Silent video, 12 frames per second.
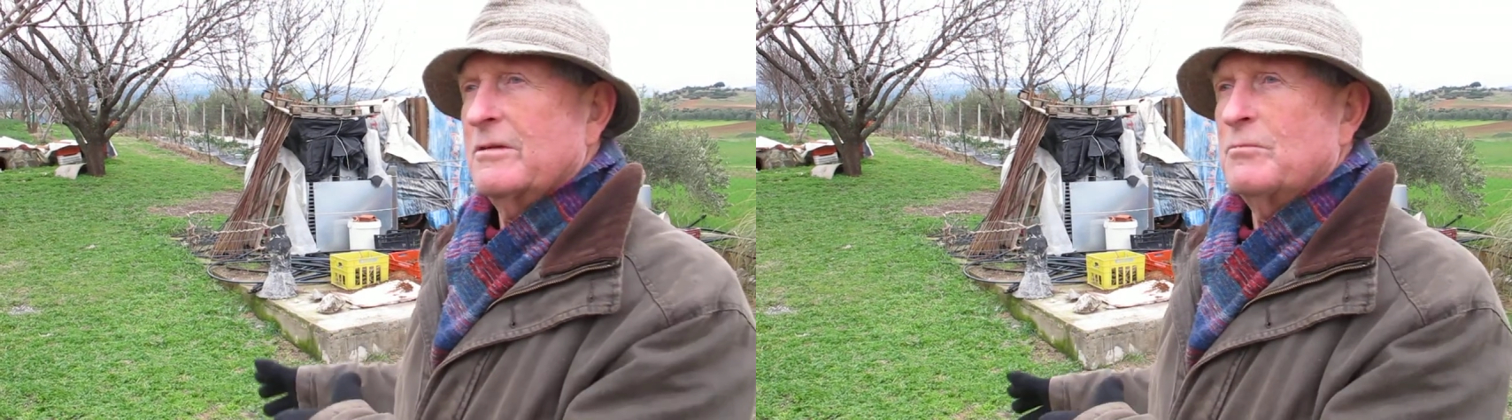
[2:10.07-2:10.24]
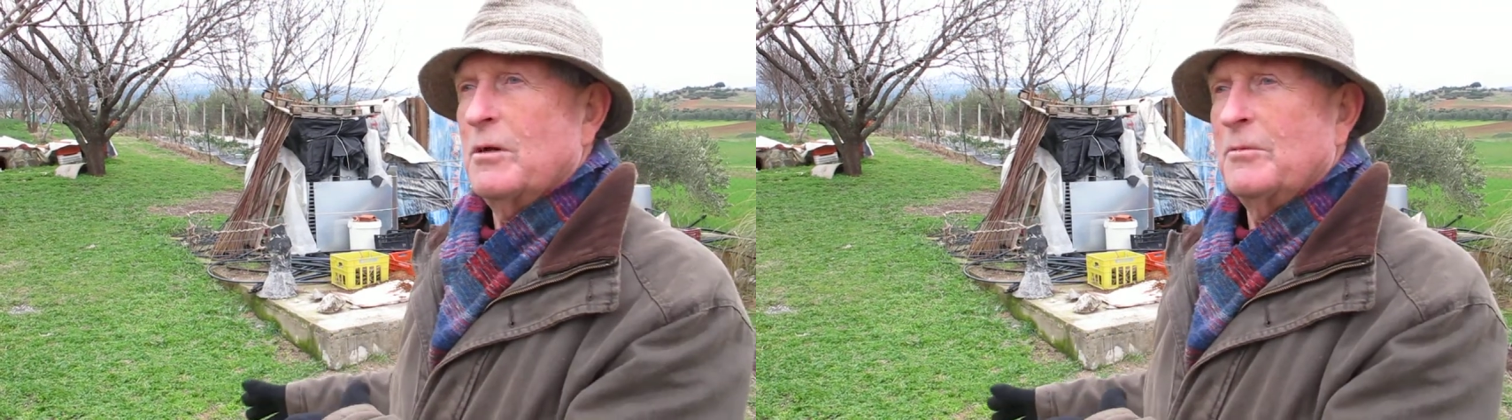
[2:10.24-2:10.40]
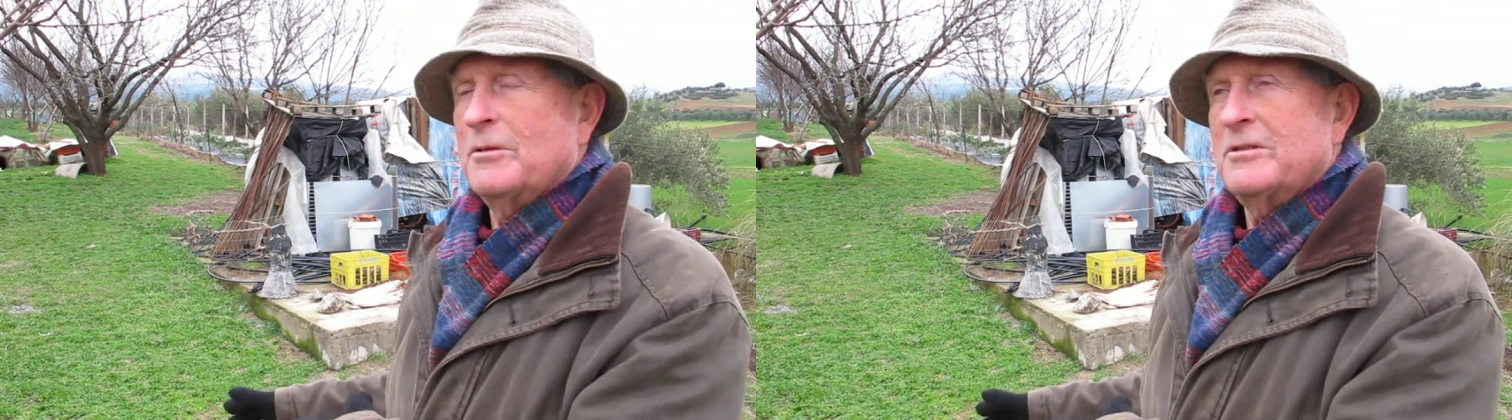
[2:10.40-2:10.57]
the
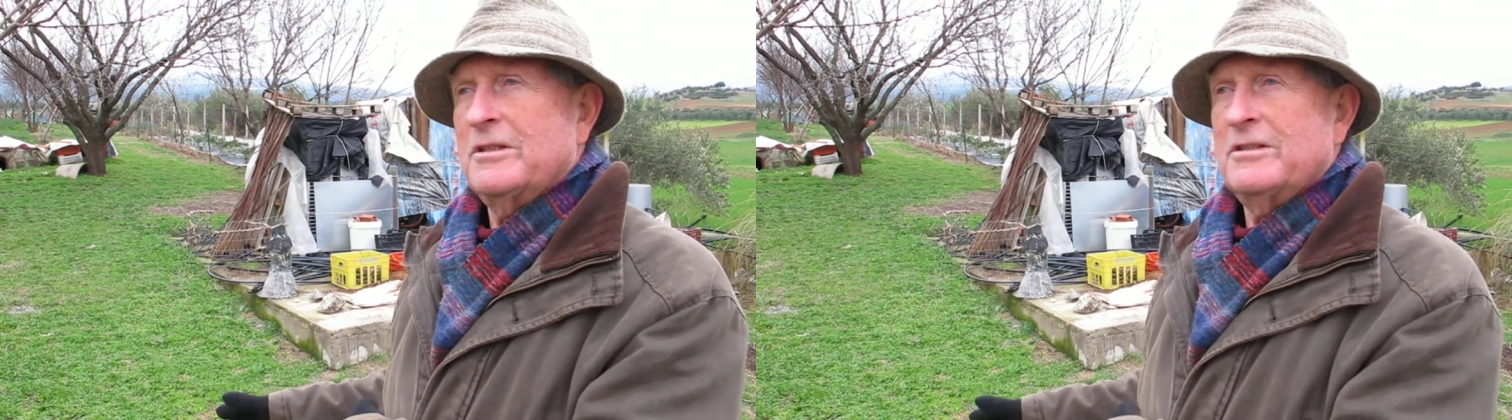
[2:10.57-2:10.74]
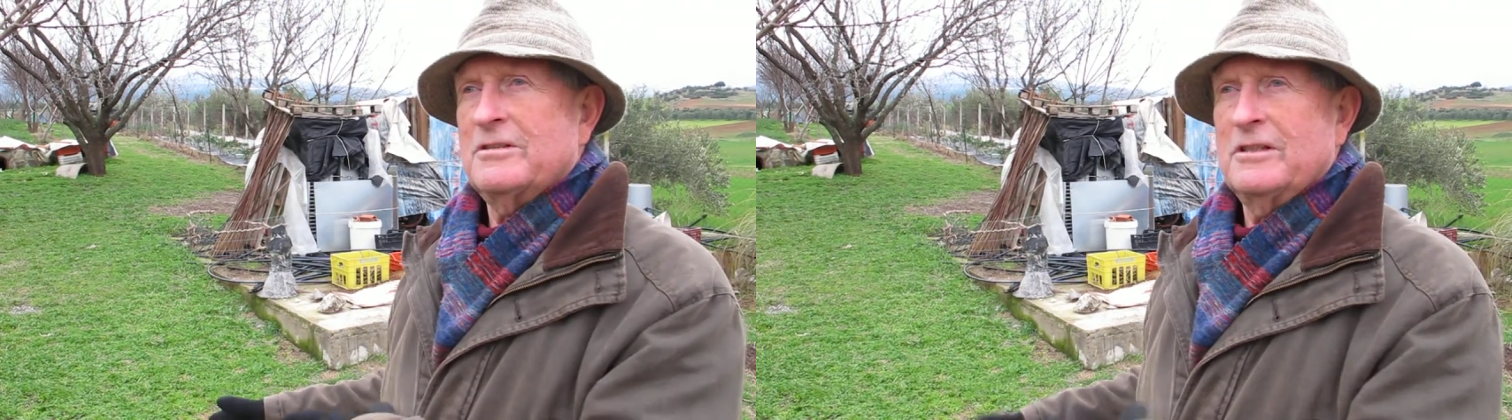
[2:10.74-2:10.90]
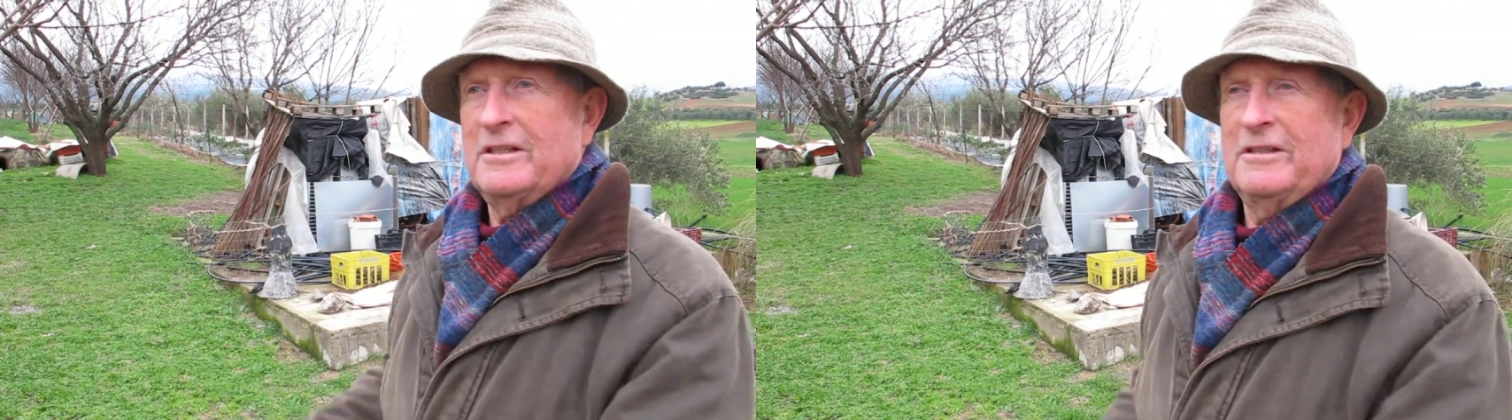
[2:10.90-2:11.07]
property
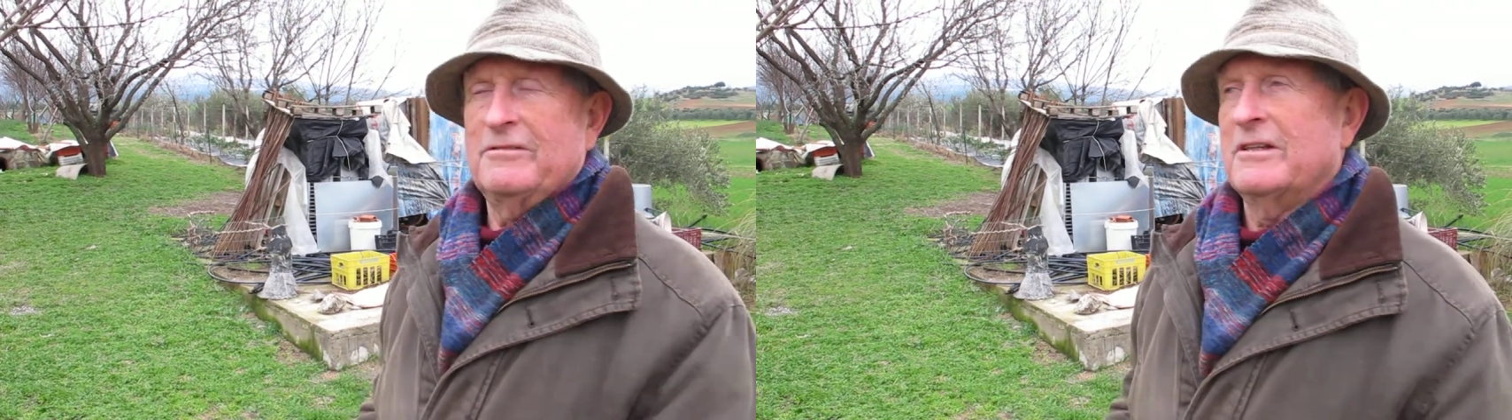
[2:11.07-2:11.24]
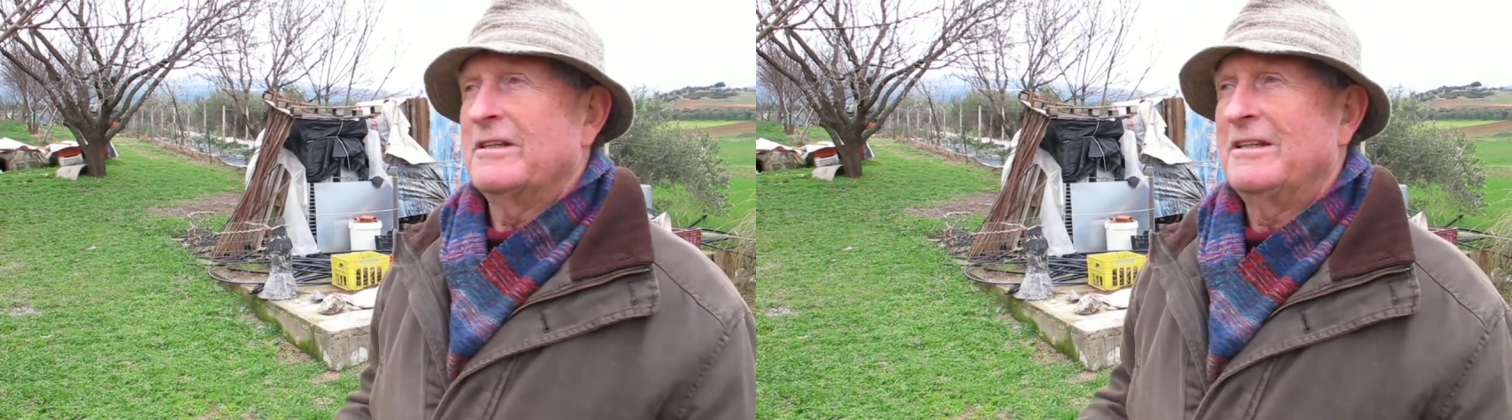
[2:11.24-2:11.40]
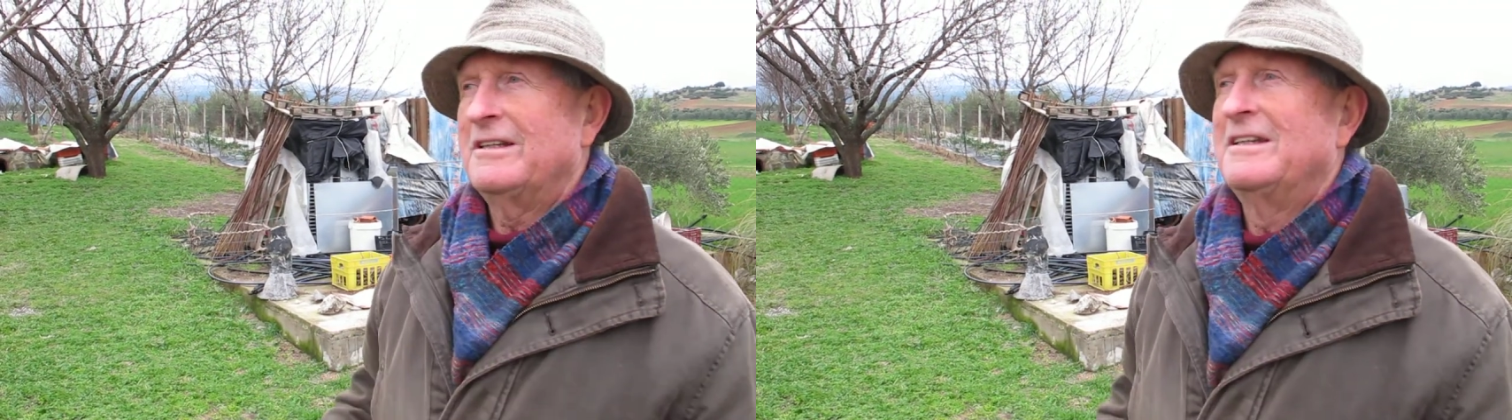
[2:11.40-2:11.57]
to leave it,